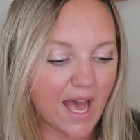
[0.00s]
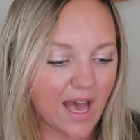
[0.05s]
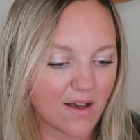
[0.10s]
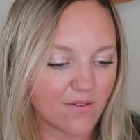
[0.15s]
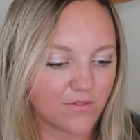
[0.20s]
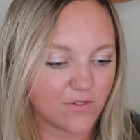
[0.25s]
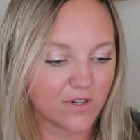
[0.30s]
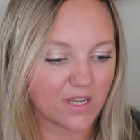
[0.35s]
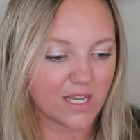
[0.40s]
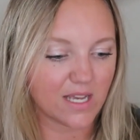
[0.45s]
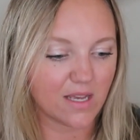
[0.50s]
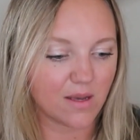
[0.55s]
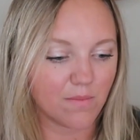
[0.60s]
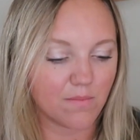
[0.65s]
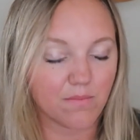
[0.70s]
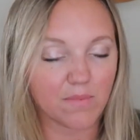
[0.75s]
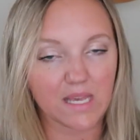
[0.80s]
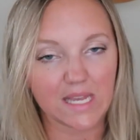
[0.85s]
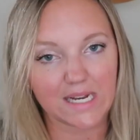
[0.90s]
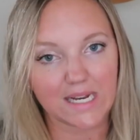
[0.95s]
every
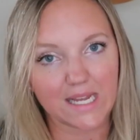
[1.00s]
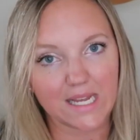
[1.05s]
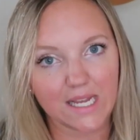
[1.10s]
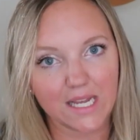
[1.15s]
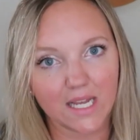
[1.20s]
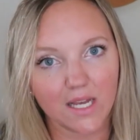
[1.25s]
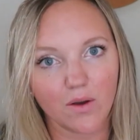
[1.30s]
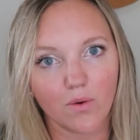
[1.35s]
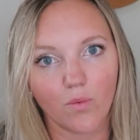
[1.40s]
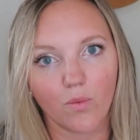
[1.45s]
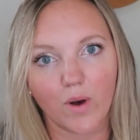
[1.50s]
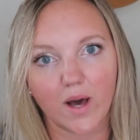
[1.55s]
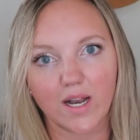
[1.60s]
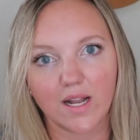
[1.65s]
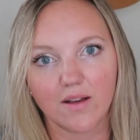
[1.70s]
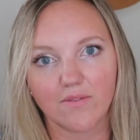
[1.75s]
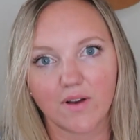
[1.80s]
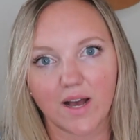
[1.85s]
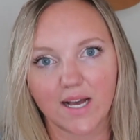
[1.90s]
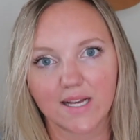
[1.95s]
meeting, one
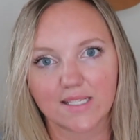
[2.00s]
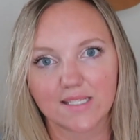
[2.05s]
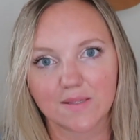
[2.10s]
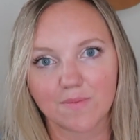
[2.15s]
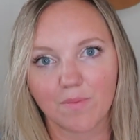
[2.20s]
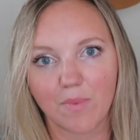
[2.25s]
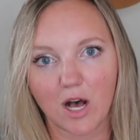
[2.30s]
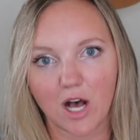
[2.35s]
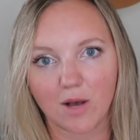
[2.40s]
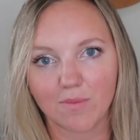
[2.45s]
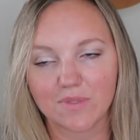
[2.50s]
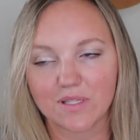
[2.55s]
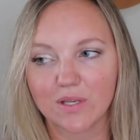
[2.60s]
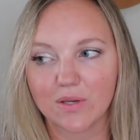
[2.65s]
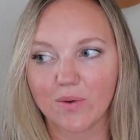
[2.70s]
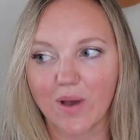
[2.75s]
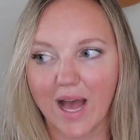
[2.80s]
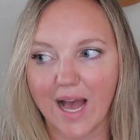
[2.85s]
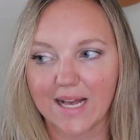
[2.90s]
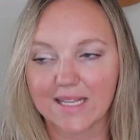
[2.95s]
of us moms
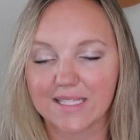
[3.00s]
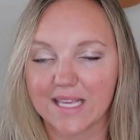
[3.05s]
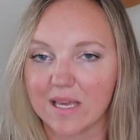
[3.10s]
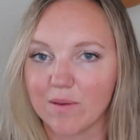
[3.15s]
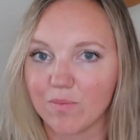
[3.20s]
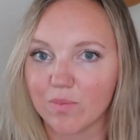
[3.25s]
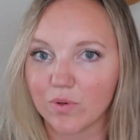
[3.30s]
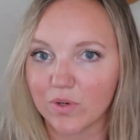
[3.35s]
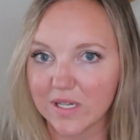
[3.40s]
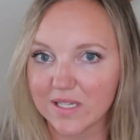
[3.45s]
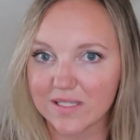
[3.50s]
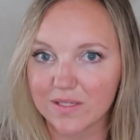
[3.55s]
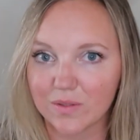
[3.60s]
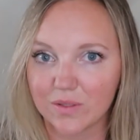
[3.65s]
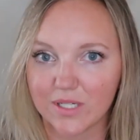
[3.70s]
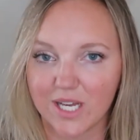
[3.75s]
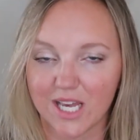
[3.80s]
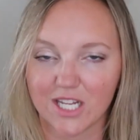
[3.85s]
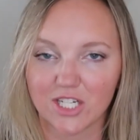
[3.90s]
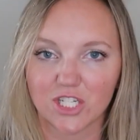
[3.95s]
who has a
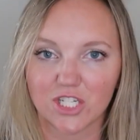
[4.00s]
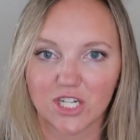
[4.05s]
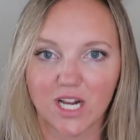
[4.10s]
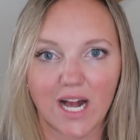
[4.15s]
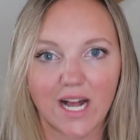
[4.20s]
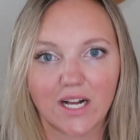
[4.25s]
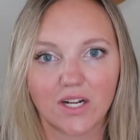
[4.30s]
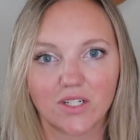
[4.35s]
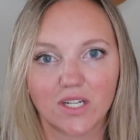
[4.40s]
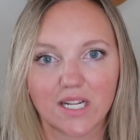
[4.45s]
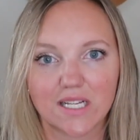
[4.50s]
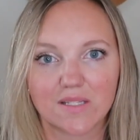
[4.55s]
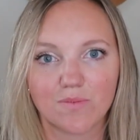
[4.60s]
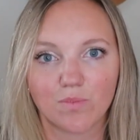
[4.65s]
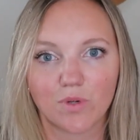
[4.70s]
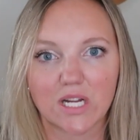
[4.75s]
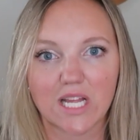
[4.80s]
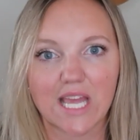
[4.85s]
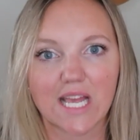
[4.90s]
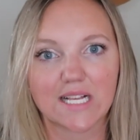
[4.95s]
preschool age child is
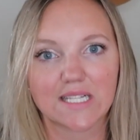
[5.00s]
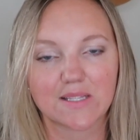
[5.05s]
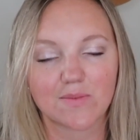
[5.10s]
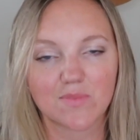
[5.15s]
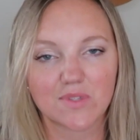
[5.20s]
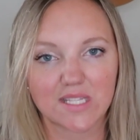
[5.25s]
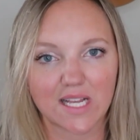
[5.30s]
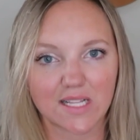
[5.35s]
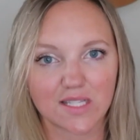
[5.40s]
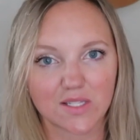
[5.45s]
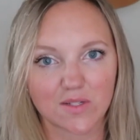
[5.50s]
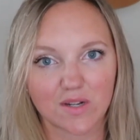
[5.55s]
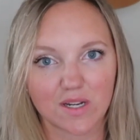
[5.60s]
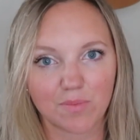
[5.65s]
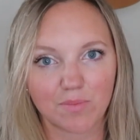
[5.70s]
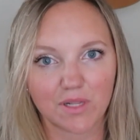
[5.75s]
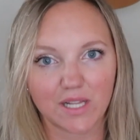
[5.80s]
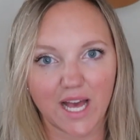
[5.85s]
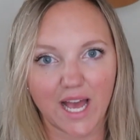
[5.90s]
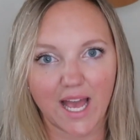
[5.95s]
bringing some
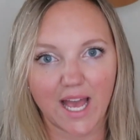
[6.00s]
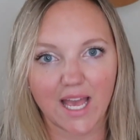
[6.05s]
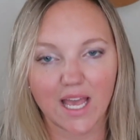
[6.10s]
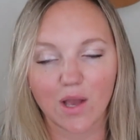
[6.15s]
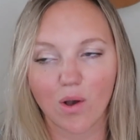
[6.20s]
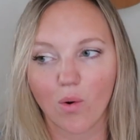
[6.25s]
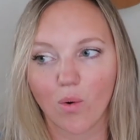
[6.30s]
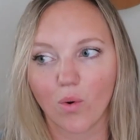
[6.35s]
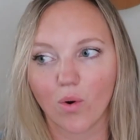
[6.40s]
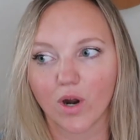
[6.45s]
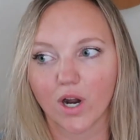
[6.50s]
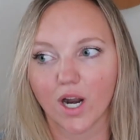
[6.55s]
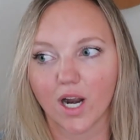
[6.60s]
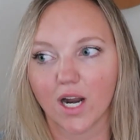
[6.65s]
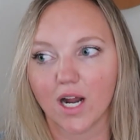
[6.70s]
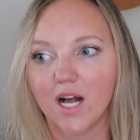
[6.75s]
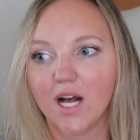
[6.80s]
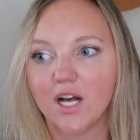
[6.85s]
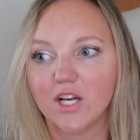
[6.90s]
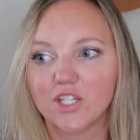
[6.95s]
sensory play
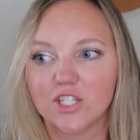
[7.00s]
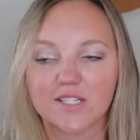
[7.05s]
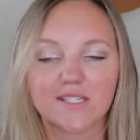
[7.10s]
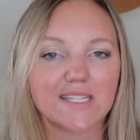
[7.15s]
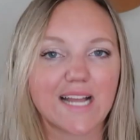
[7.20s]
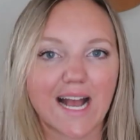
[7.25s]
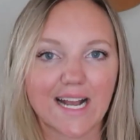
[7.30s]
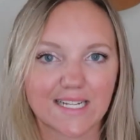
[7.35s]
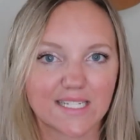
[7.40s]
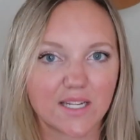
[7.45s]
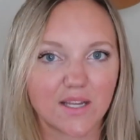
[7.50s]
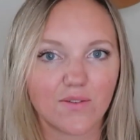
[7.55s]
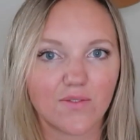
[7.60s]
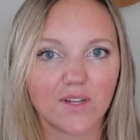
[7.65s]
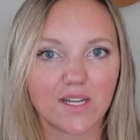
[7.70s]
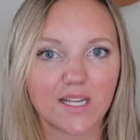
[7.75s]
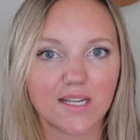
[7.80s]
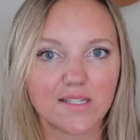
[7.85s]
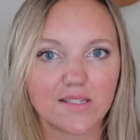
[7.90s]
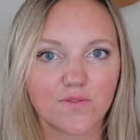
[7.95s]
or just
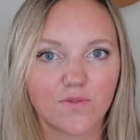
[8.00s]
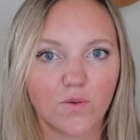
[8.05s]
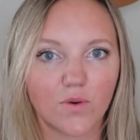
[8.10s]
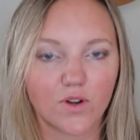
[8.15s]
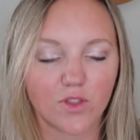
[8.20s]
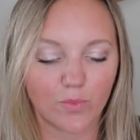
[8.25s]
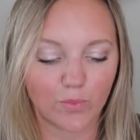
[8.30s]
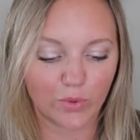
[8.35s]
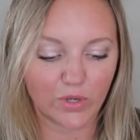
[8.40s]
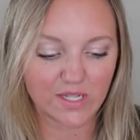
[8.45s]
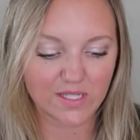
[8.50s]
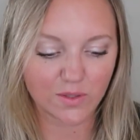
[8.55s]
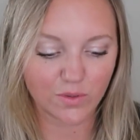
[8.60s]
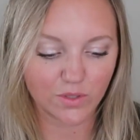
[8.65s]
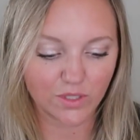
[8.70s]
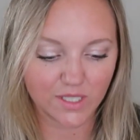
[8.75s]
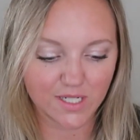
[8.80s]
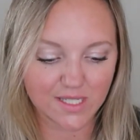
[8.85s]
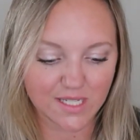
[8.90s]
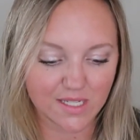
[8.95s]
activities for the
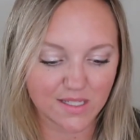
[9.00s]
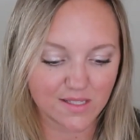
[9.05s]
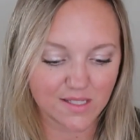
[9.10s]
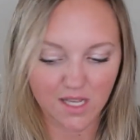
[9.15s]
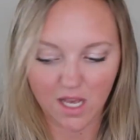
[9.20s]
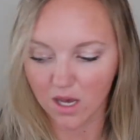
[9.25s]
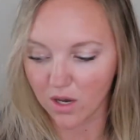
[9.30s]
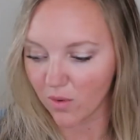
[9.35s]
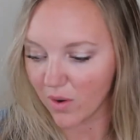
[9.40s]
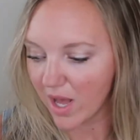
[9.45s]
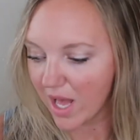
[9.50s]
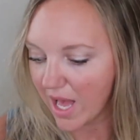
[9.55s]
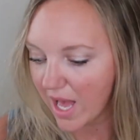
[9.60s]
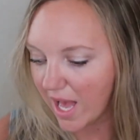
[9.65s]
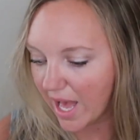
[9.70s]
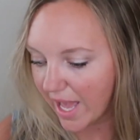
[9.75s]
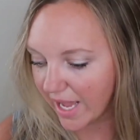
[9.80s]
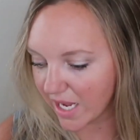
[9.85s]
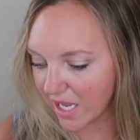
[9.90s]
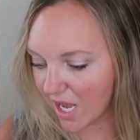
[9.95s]
preschoolers. And so
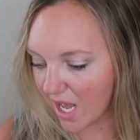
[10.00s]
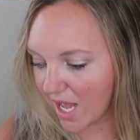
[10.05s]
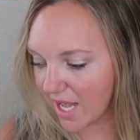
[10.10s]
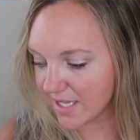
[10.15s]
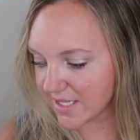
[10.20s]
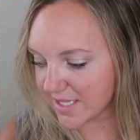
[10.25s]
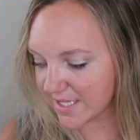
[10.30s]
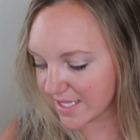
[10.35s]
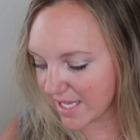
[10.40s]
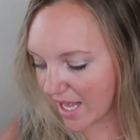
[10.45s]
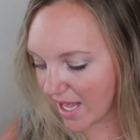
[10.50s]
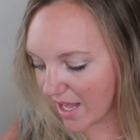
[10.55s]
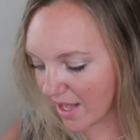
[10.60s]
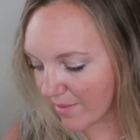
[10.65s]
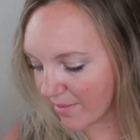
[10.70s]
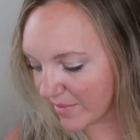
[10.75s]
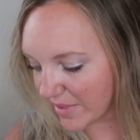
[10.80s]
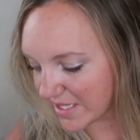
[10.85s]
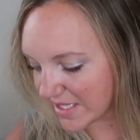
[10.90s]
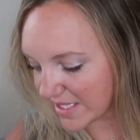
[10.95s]
I got
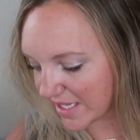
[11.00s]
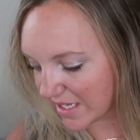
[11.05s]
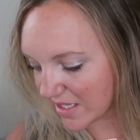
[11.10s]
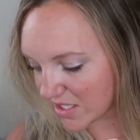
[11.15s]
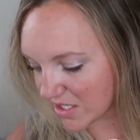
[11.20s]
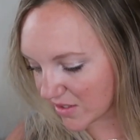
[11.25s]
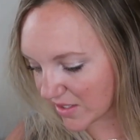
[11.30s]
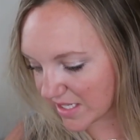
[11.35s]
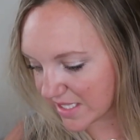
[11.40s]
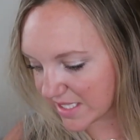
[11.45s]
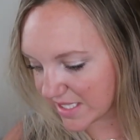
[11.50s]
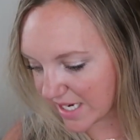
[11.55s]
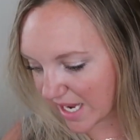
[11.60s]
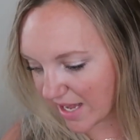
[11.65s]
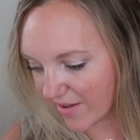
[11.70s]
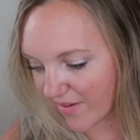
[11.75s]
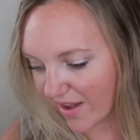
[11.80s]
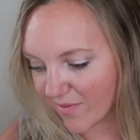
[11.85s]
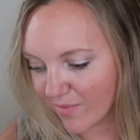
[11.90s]
some sensory stuff.